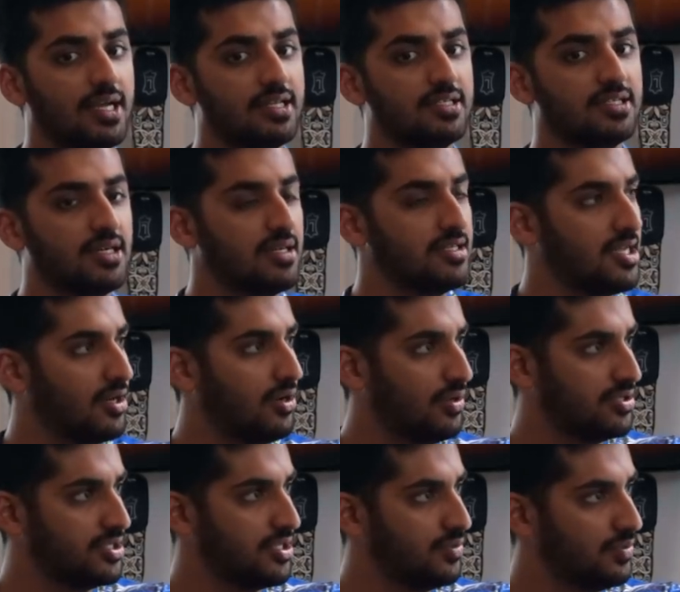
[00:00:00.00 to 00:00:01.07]
I can study
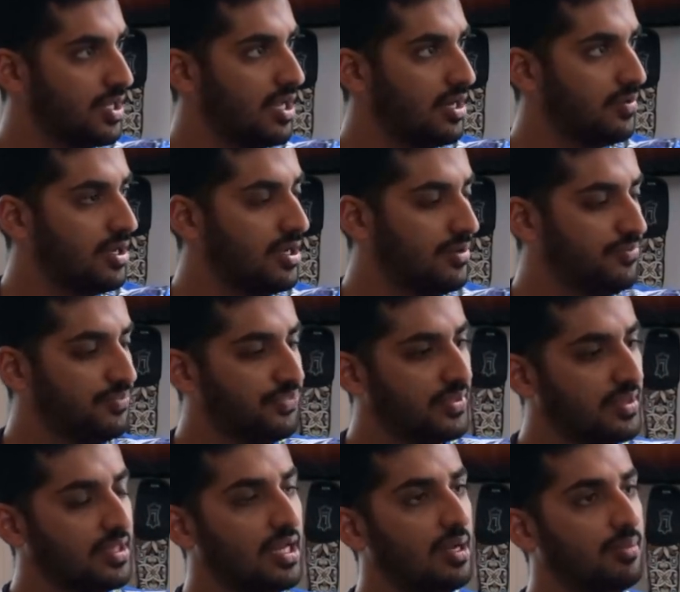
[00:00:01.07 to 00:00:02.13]
psychology, do that, mm-hmm. right?
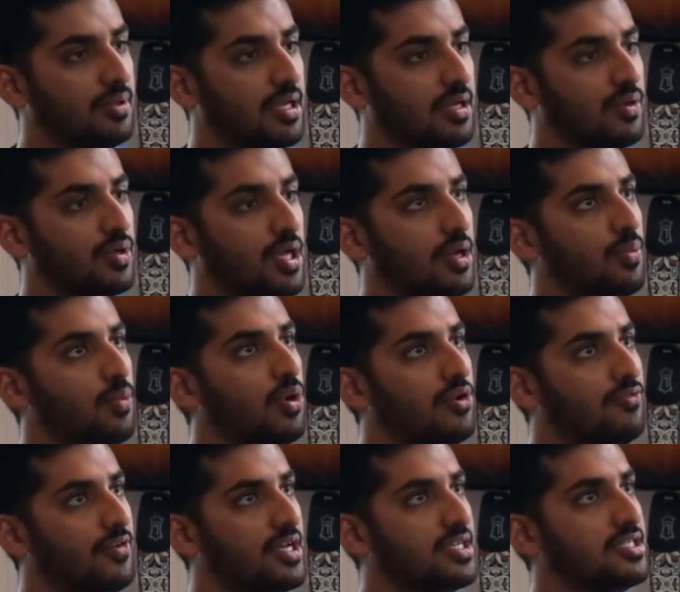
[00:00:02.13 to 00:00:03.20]
Then I'm like, okay,
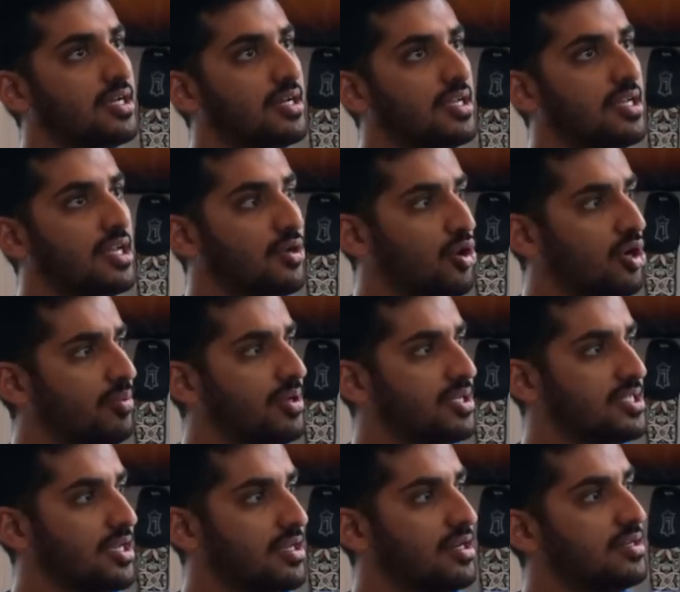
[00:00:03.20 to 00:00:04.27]
what if I study
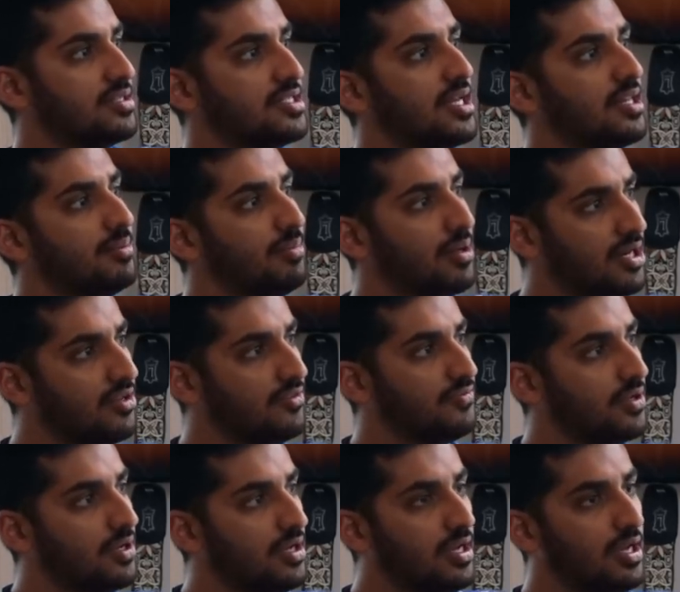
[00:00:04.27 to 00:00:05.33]
economics? I can understand the money
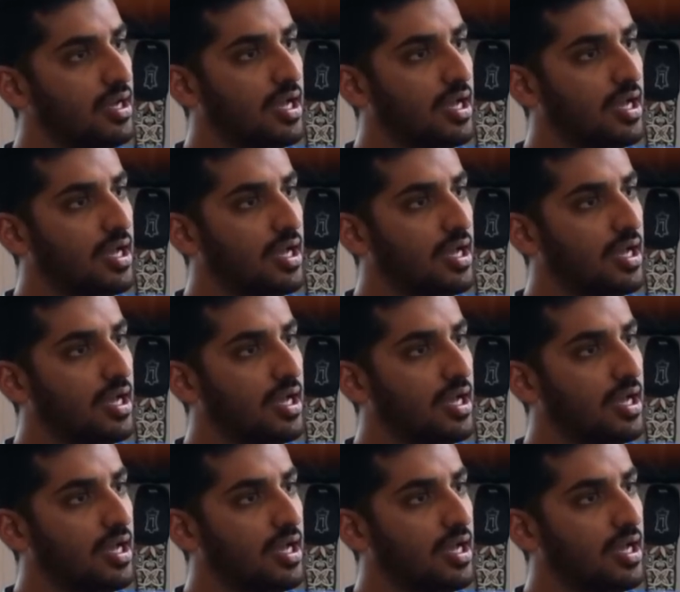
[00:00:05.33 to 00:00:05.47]
of it.